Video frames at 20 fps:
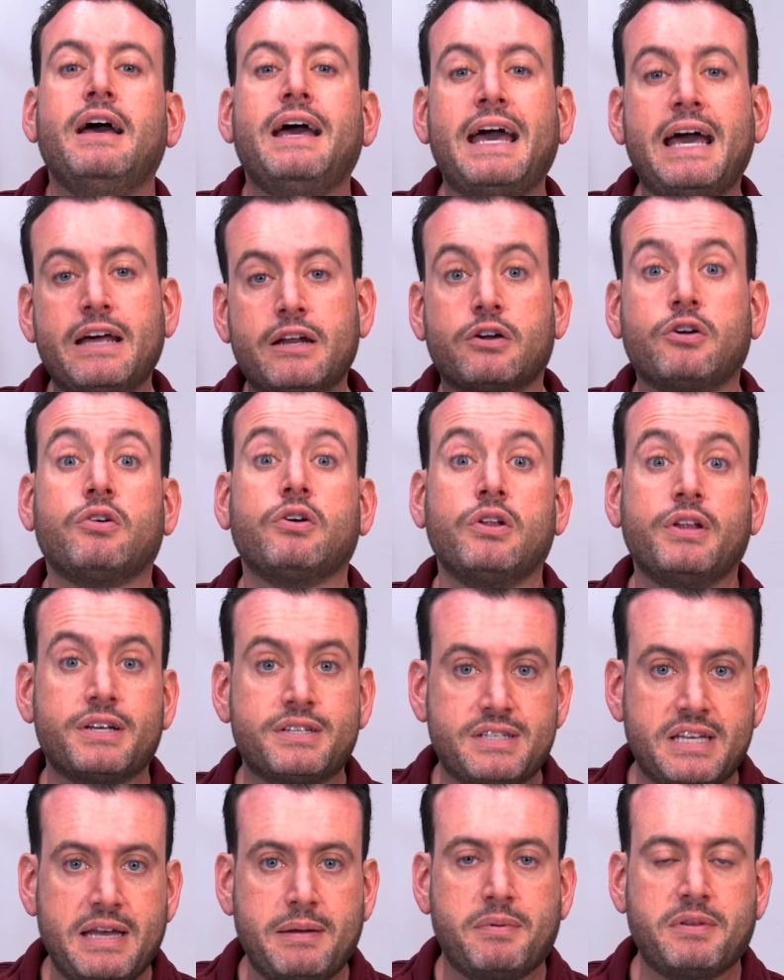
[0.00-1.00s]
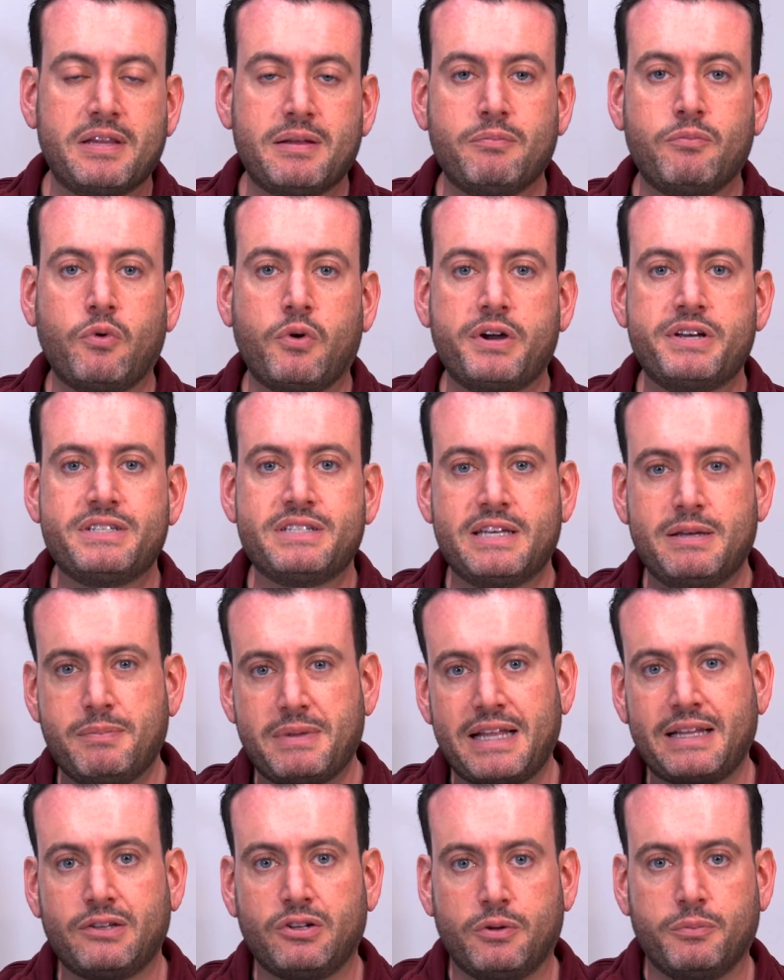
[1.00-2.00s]
And acrylics, keeping them moist, keeping
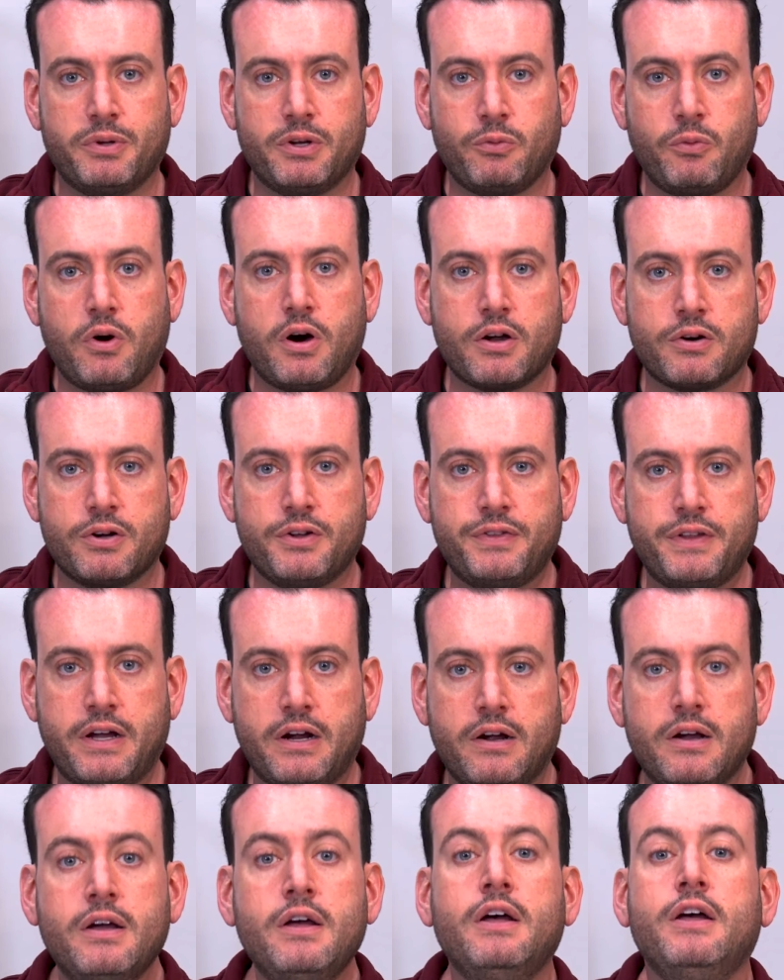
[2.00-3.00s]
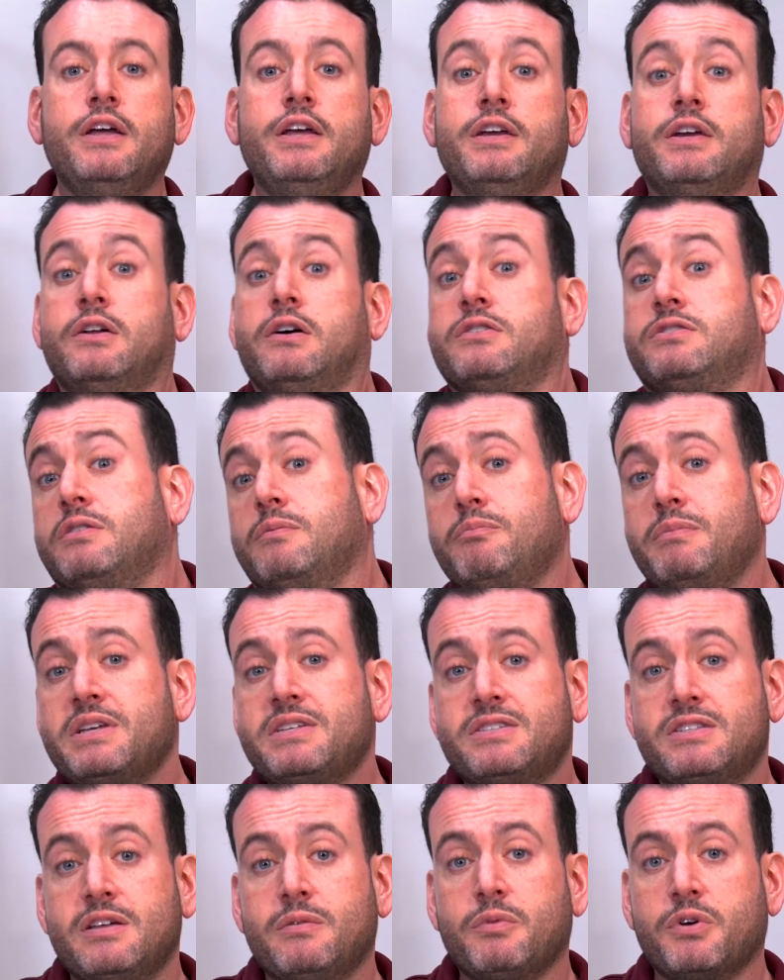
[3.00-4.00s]
that little bit of water in there. You can also
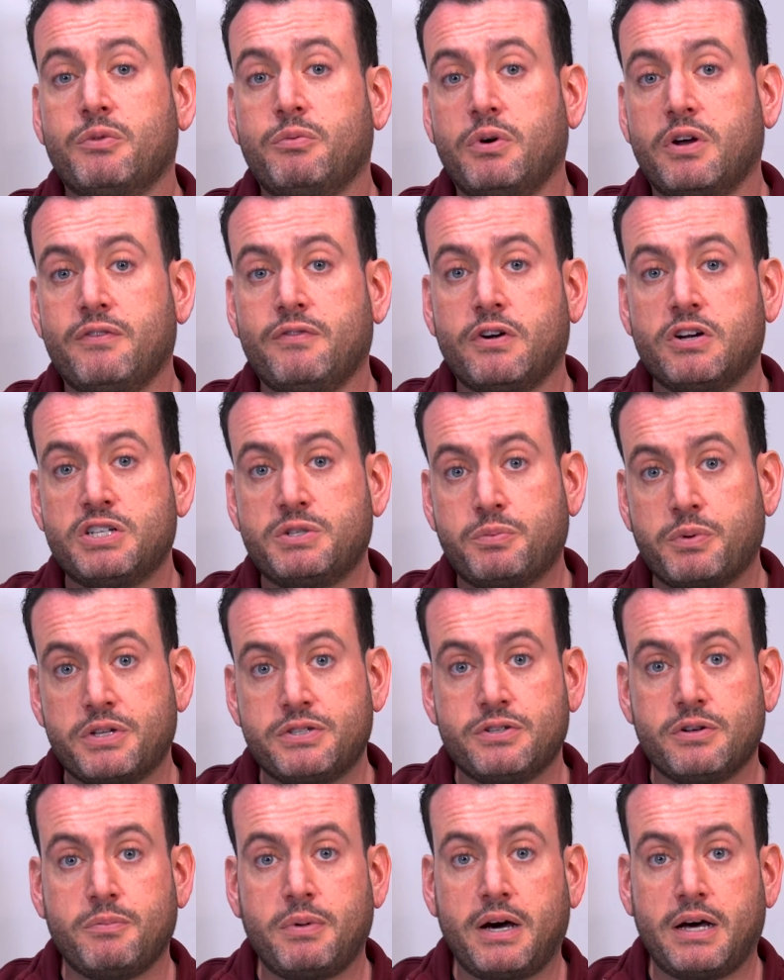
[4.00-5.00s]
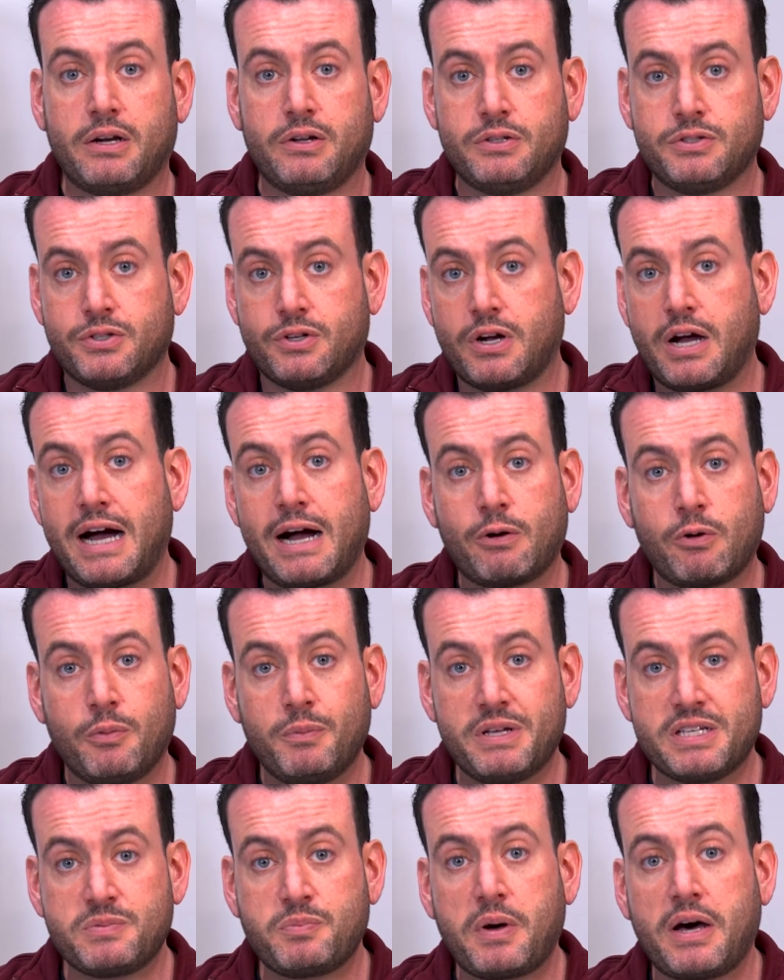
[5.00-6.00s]
mist them with one of our spritzer bottles or
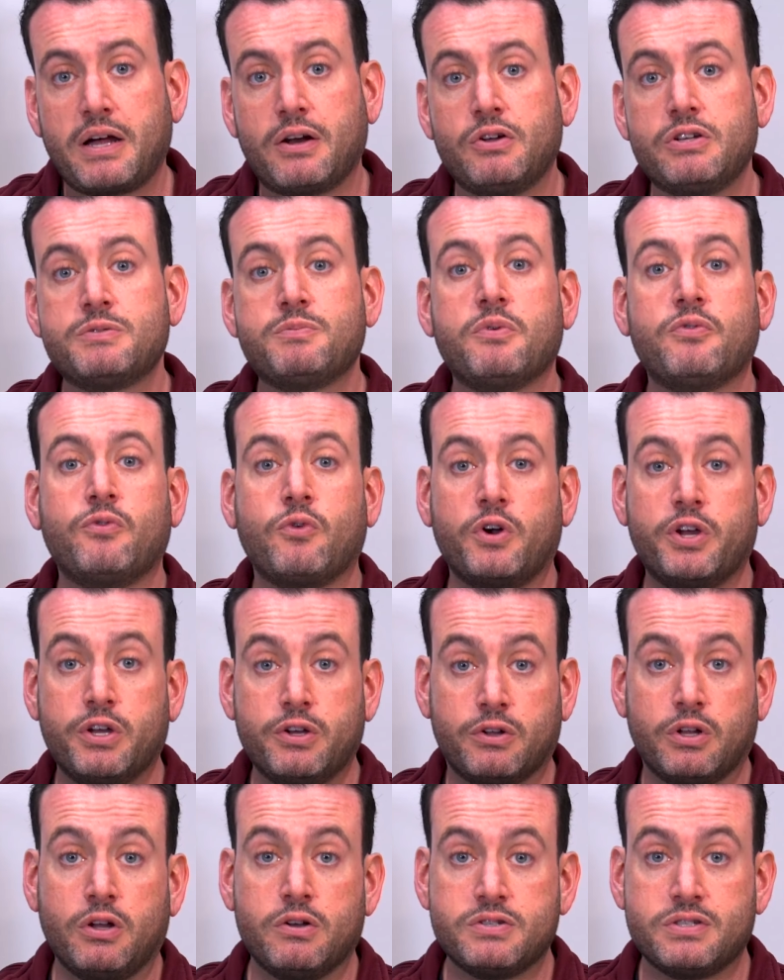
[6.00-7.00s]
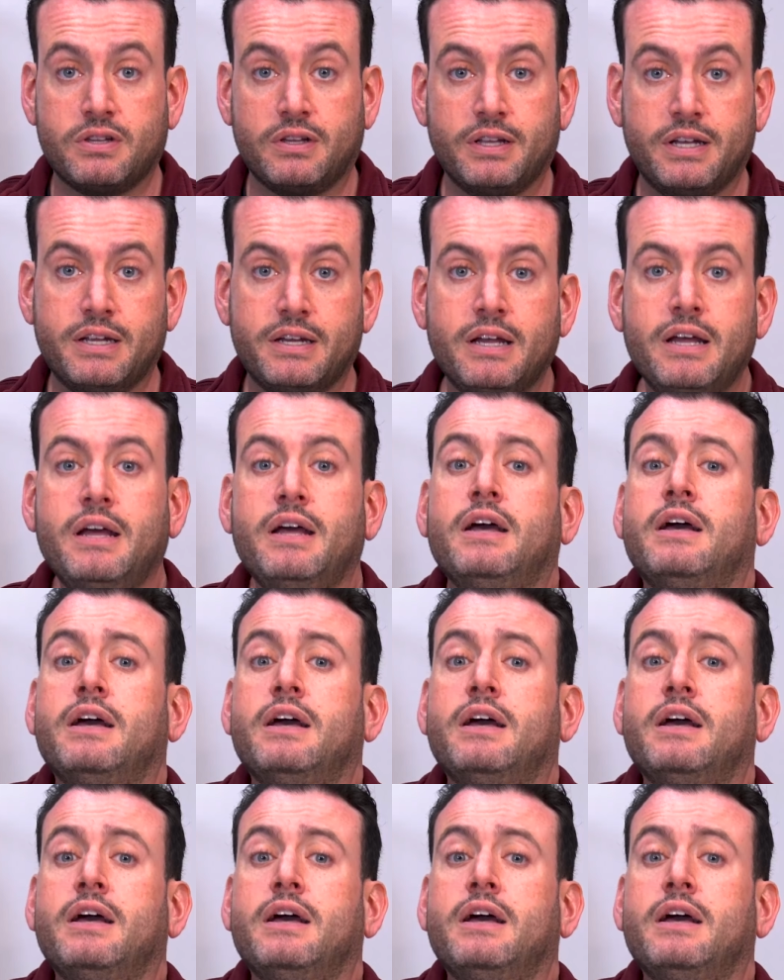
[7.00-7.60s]
Aquamist bottles before you close the lid.